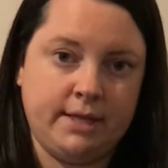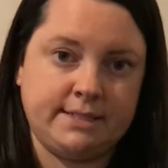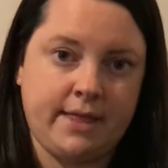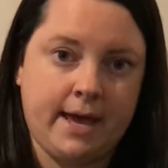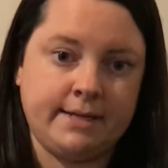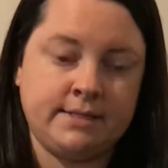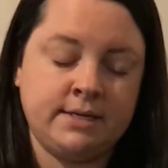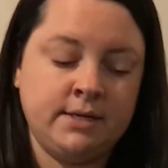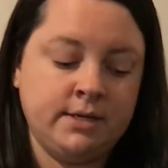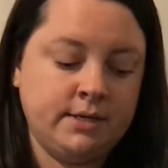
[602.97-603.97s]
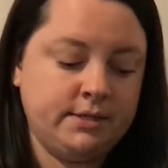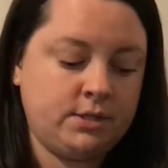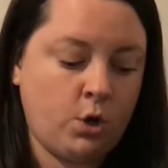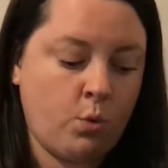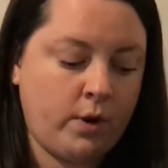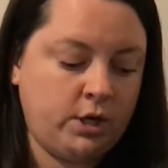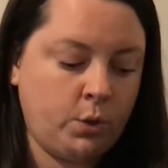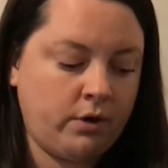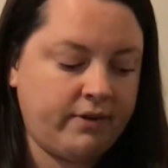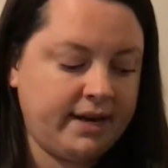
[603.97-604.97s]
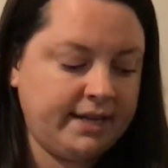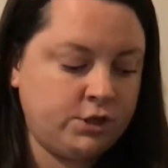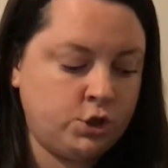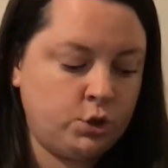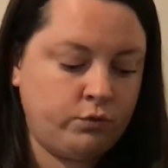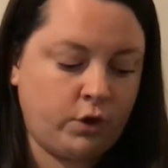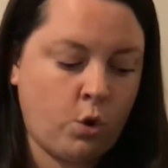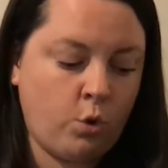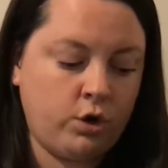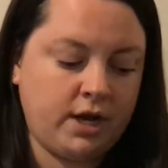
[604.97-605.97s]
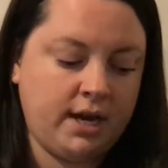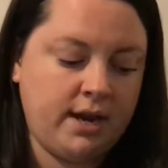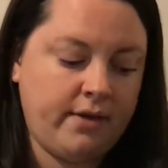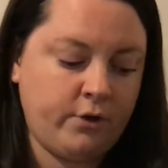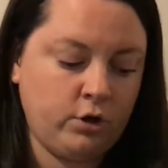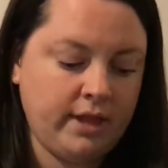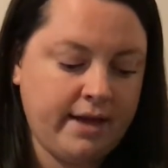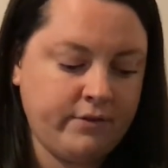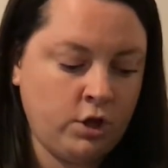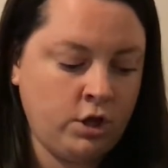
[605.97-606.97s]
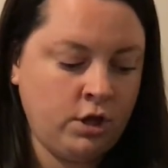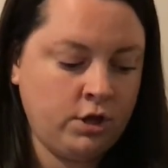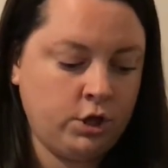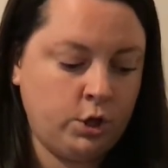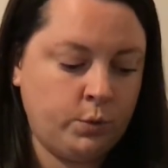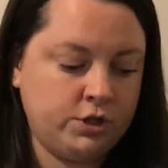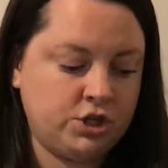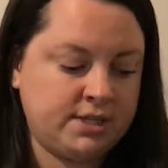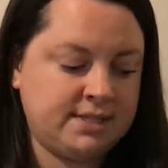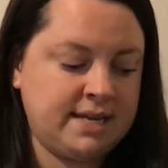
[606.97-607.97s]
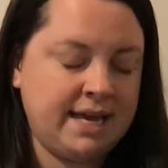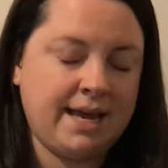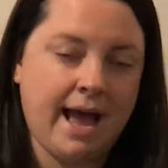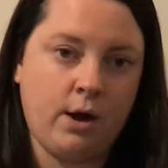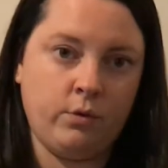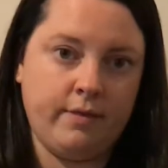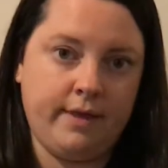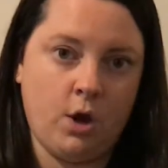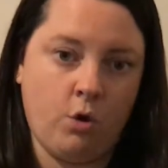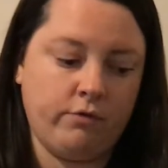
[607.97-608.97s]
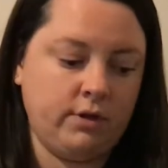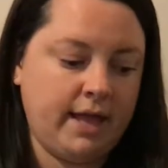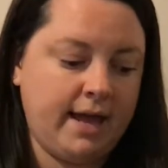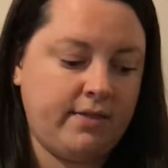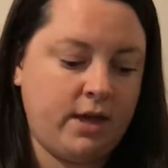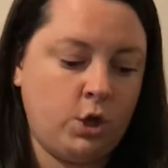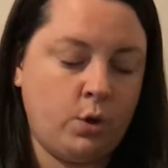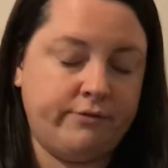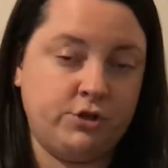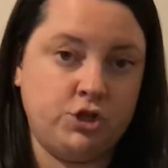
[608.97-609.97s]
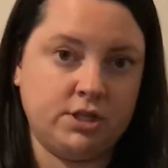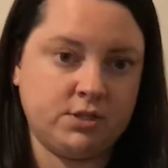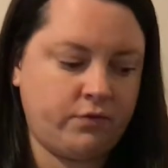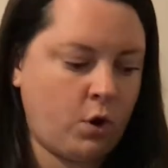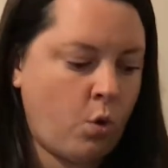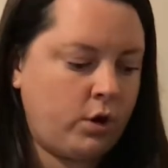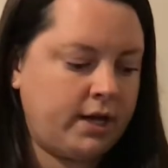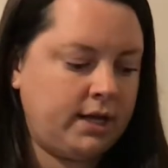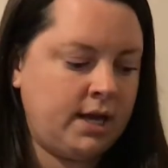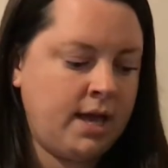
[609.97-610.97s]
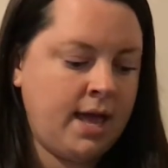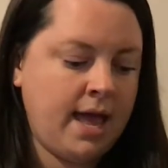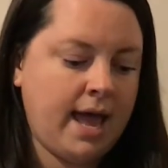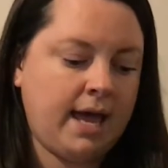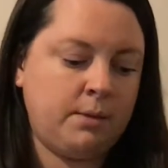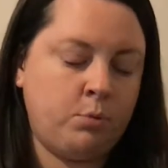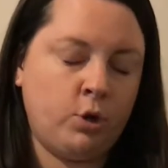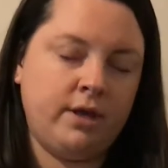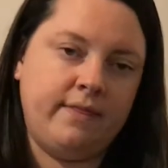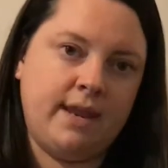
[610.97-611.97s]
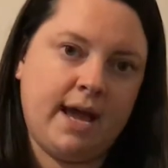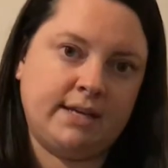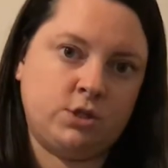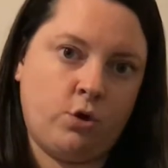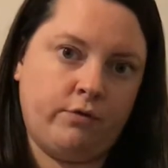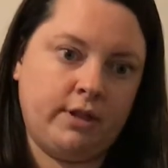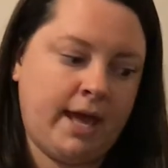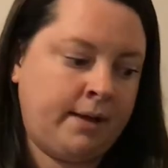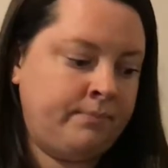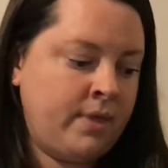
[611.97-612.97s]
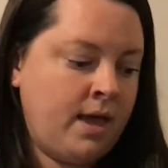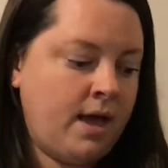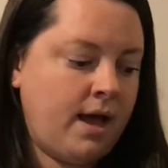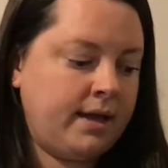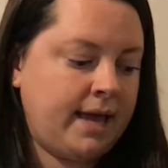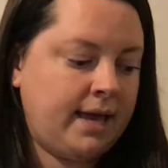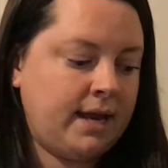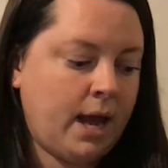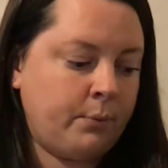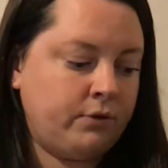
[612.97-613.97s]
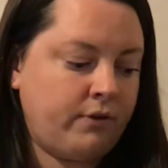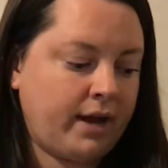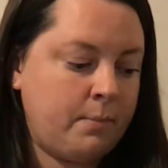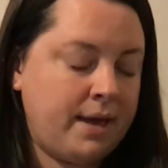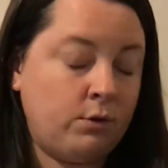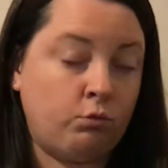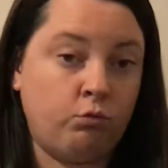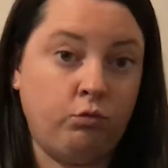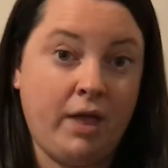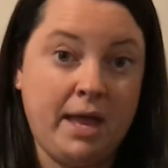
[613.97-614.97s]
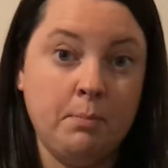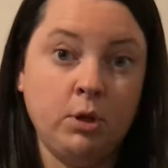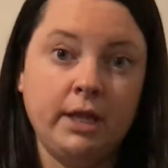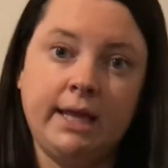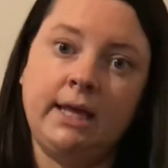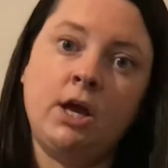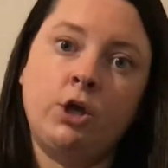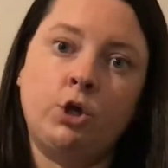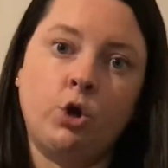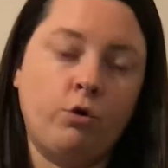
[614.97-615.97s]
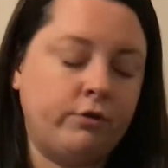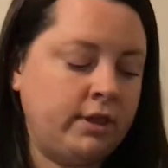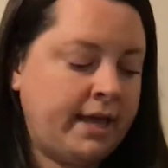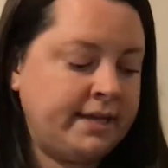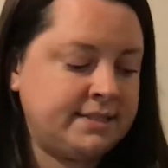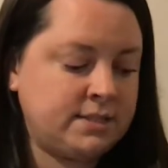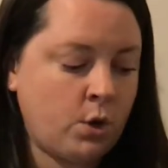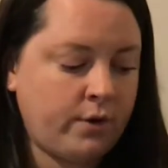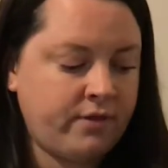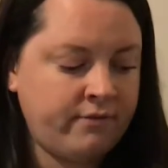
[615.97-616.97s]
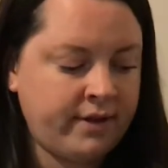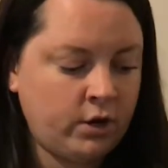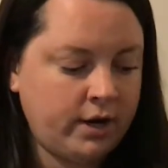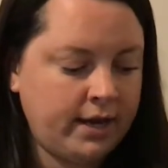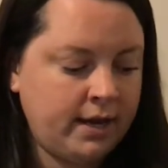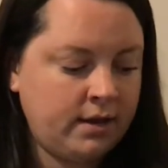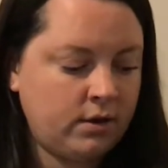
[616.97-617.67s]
as that. So when you are ready to record another level, you would just take out the overlay that you have just recorded and put in the next overlay. Again, I would recommend labeling your overlays. So at the very